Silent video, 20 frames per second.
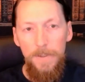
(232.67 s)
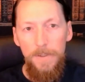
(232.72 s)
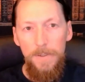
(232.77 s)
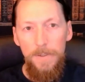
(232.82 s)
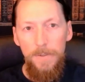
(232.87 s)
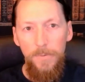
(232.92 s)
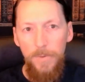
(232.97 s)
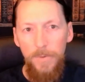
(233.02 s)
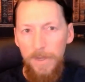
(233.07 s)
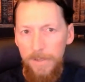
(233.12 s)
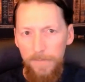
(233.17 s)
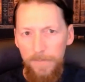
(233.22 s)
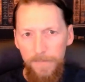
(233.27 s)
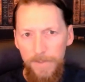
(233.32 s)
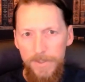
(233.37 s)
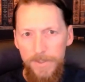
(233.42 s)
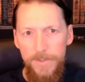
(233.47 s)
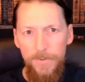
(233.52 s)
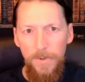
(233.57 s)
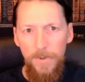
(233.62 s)
What kind of
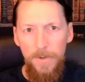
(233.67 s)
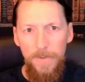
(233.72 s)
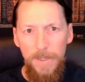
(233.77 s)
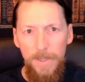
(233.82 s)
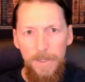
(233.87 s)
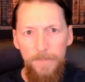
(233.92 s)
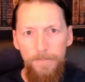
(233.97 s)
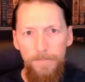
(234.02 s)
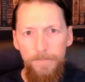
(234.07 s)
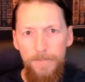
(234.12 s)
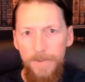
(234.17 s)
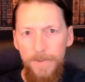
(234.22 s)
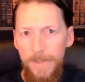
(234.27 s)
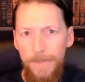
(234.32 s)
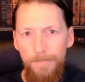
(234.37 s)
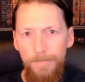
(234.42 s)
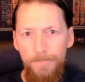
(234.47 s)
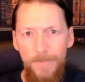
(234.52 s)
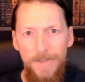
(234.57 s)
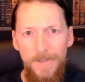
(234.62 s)
fencer are they? Do
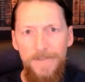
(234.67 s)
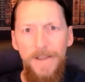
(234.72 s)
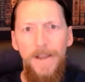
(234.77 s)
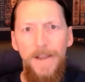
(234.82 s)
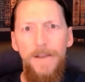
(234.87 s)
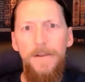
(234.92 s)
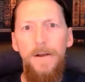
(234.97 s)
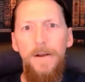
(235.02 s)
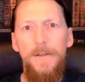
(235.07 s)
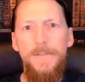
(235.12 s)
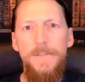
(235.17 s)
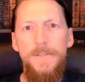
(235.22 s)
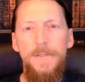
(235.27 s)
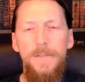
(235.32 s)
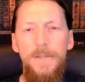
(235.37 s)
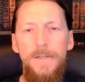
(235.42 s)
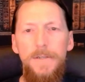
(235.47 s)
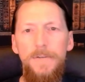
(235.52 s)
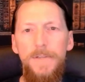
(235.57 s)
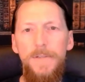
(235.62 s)
they attack
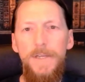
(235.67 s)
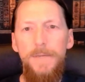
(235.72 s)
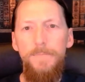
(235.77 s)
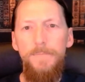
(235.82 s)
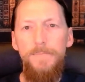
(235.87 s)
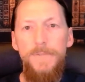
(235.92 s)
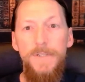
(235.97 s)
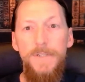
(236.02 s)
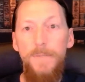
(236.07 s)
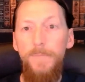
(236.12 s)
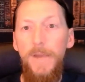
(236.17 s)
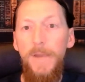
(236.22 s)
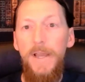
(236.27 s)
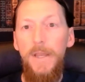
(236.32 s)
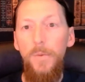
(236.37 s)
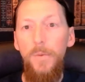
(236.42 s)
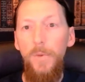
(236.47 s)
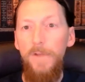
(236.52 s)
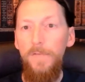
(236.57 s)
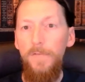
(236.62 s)
constantly? Do they sit back
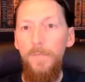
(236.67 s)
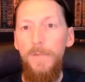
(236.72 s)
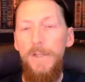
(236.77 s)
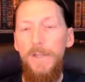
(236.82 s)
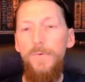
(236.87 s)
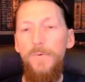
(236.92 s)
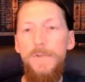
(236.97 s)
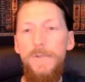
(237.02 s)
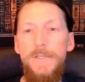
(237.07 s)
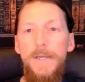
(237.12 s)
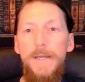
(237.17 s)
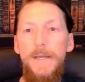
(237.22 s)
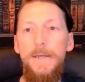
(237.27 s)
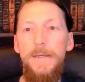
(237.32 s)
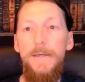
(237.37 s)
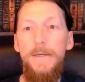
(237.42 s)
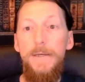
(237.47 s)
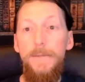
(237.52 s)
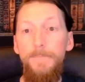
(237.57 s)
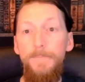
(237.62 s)
and wait for me to
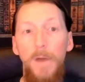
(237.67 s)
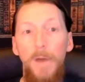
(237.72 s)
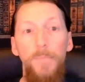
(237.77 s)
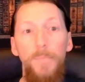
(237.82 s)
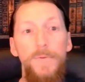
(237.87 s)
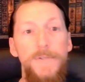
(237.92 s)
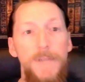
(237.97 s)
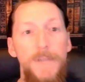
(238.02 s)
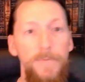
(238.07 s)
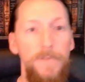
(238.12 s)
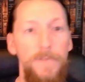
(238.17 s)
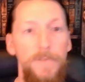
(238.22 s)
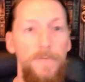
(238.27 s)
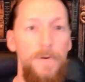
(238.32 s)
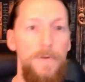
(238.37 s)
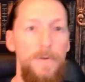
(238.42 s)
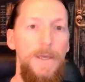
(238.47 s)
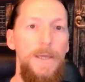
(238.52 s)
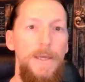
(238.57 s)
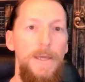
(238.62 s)
attack? How perceptive
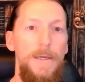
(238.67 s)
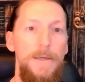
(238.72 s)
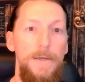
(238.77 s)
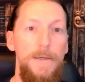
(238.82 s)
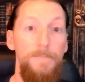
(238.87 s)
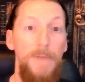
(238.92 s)
are they?